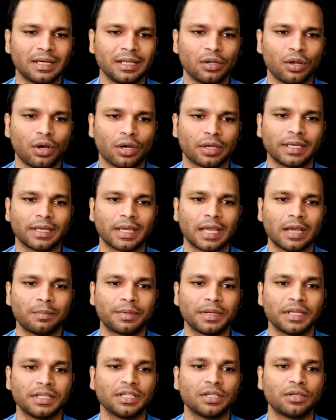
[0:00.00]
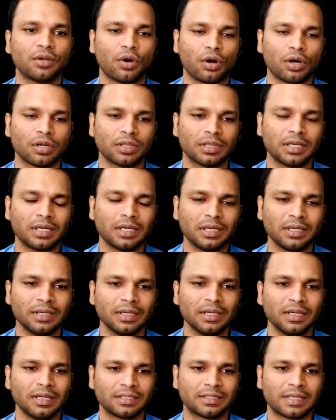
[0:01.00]
locking cap region or the
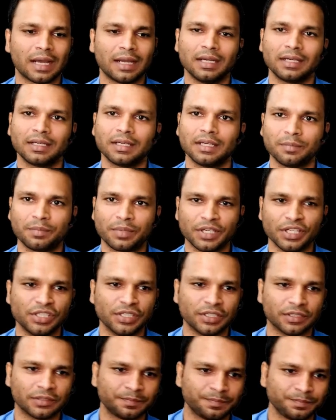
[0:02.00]
stylet grip region.